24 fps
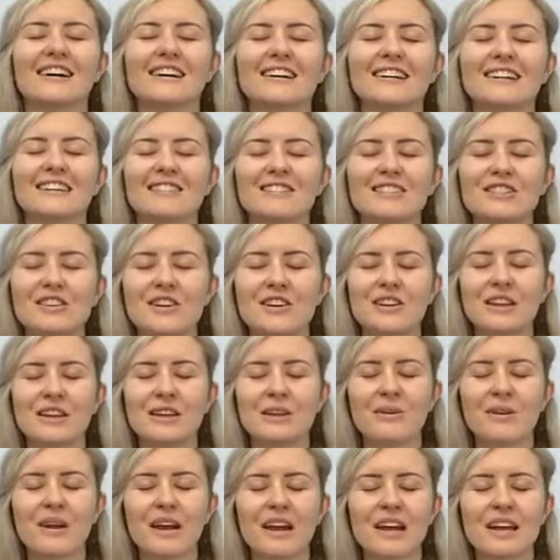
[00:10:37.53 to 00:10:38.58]
Returning
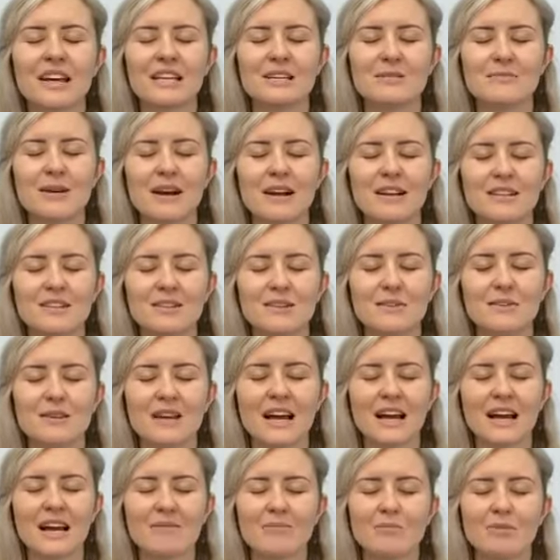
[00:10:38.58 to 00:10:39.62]
your hand back to your
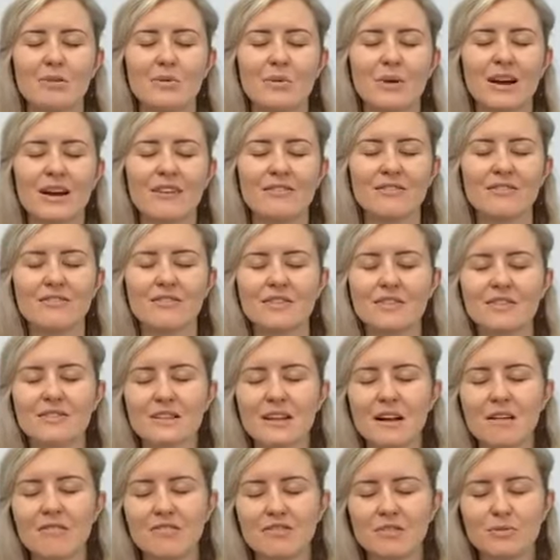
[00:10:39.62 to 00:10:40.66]
lap or wherever feels
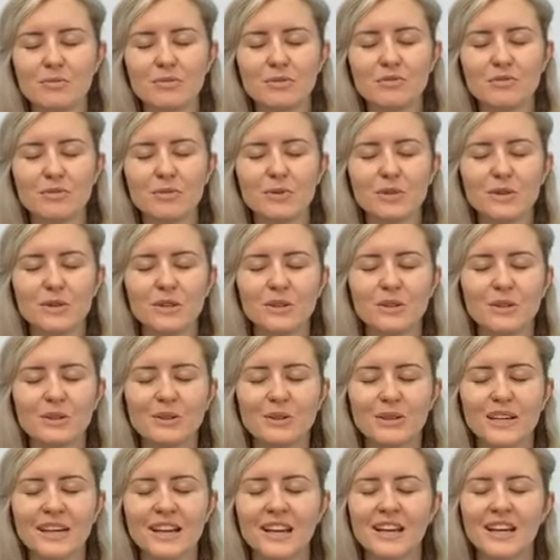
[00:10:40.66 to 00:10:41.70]
comfortable for you.
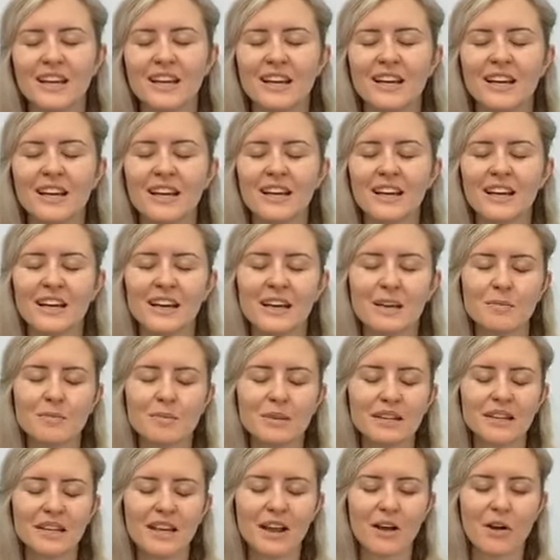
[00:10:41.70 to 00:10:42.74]
And
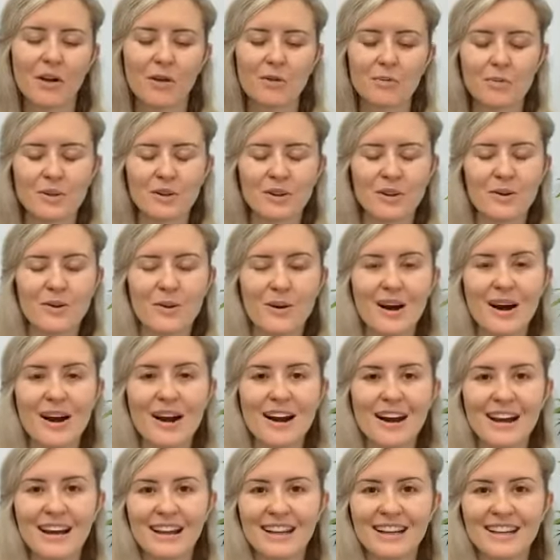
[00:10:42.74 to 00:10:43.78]
blinking open your
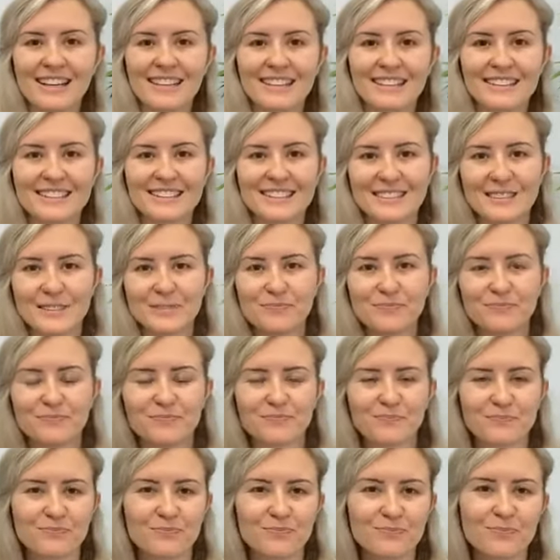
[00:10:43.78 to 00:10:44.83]
eyes.
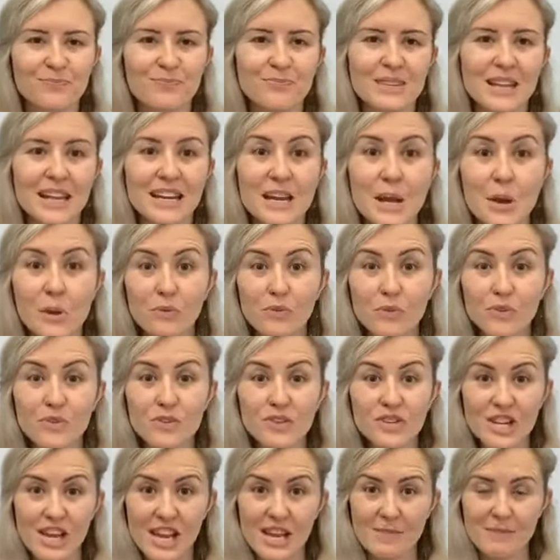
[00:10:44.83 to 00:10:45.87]
Now, if you've
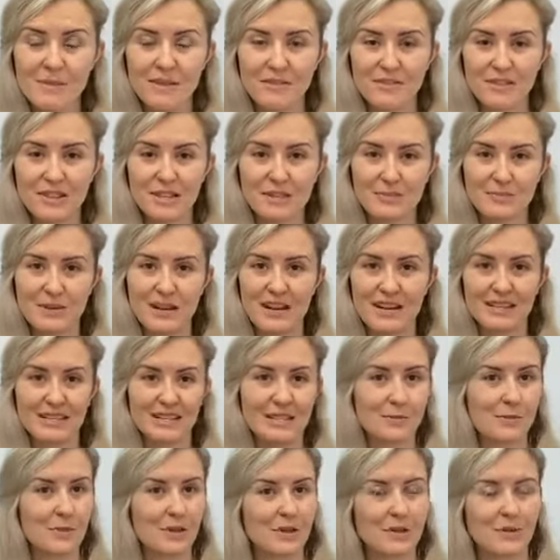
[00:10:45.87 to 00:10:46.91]
shared me for this
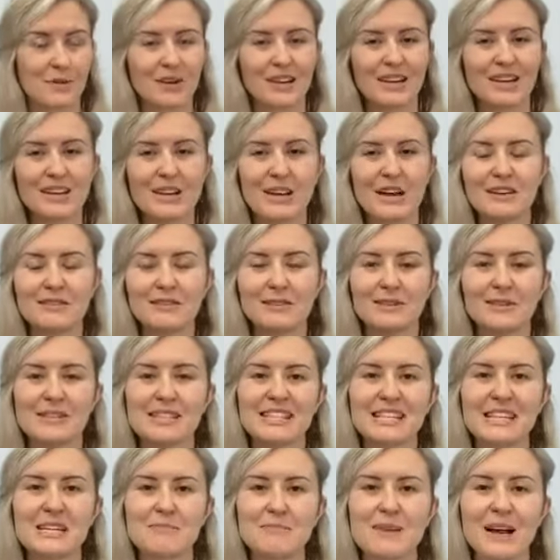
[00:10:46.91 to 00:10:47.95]
practice, whether you're here live or
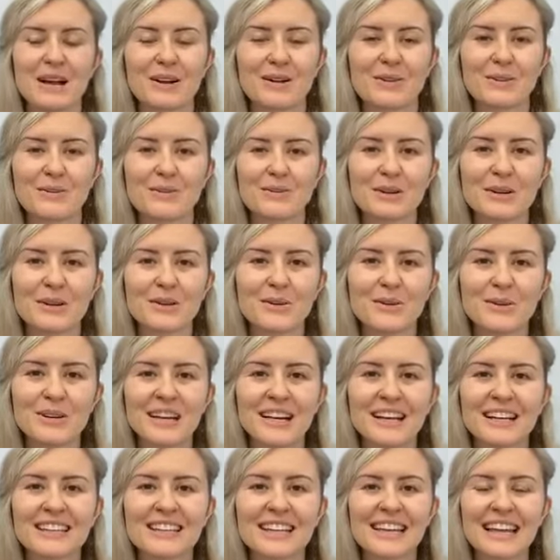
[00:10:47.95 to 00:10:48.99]
listening back on the
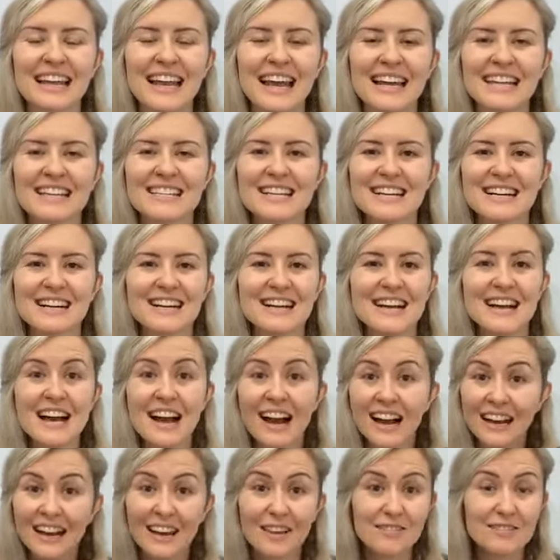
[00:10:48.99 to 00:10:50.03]
recording a little later,
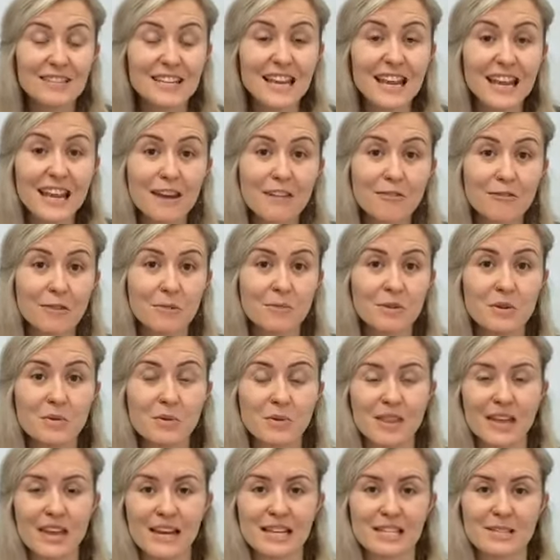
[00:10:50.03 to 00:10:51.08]
I'd love to hear from you
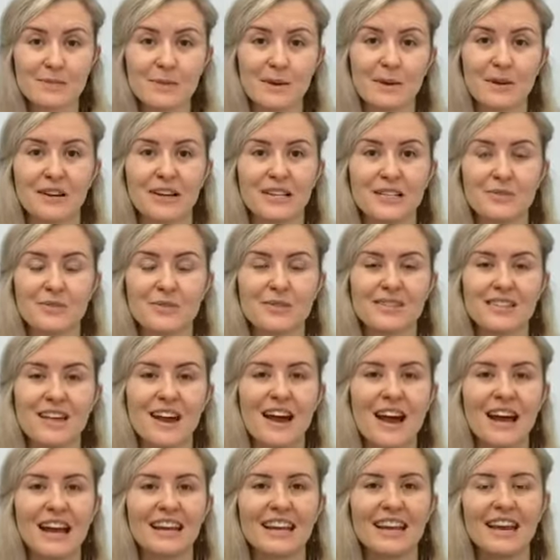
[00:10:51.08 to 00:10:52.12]
what that experience was
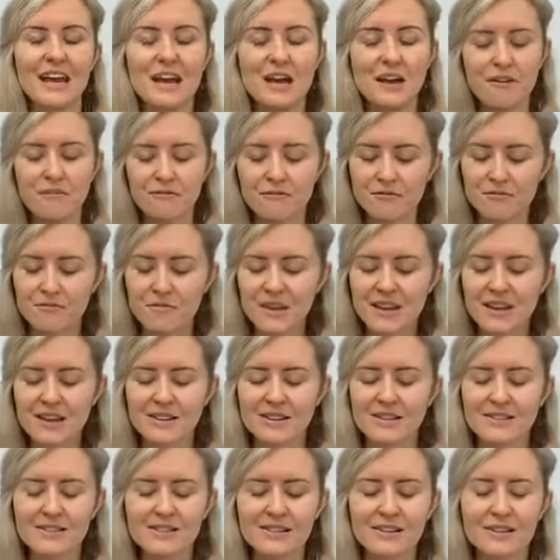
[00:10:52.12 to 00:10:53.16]
like. For me, it
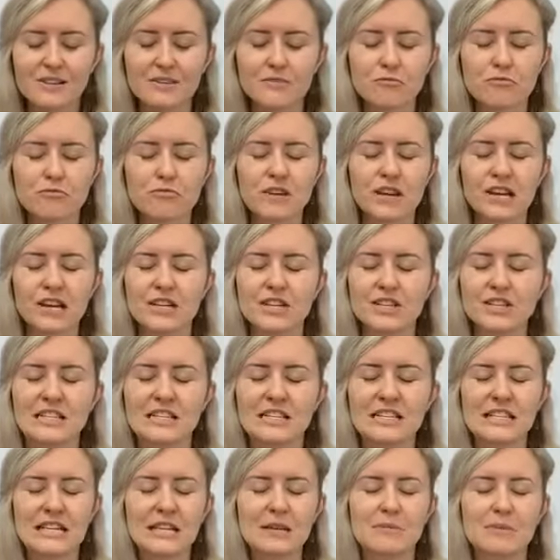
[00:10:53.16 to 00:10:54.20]
is such a rich and
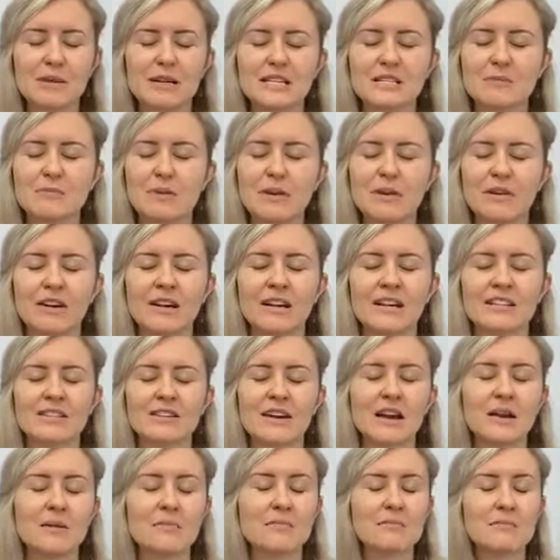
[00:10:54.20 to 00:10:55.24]
deep experience.
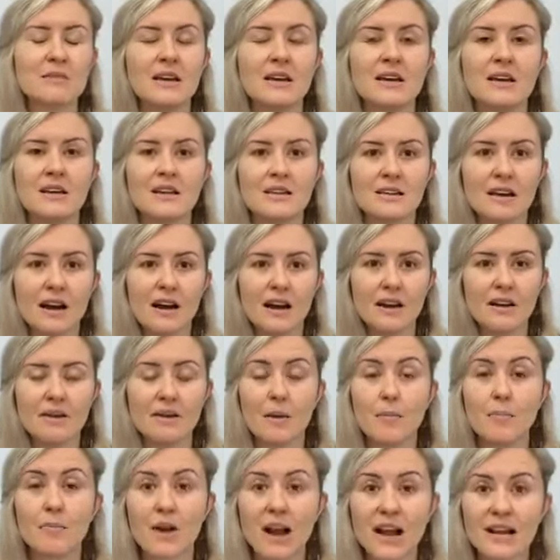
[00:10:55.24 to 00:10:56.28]

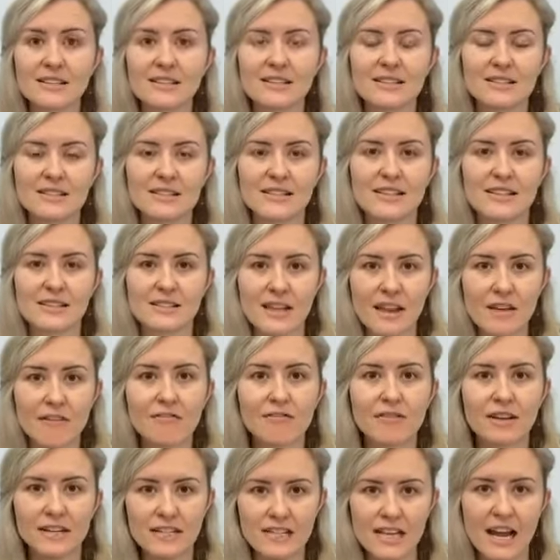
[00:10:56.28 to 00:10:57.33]
I practice this
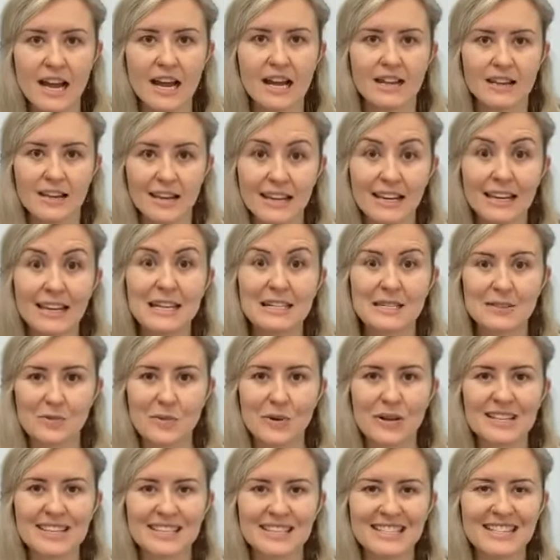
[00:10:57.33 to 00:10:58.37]
every day, at least
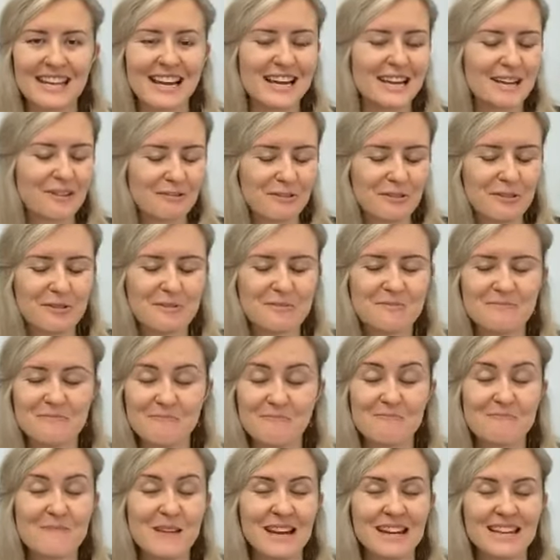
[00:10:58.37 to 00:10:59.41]
once a day, if not
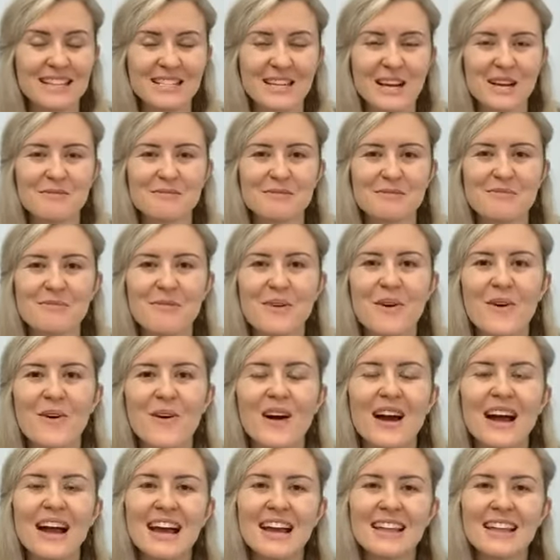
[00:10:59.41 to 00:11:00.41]
many times more.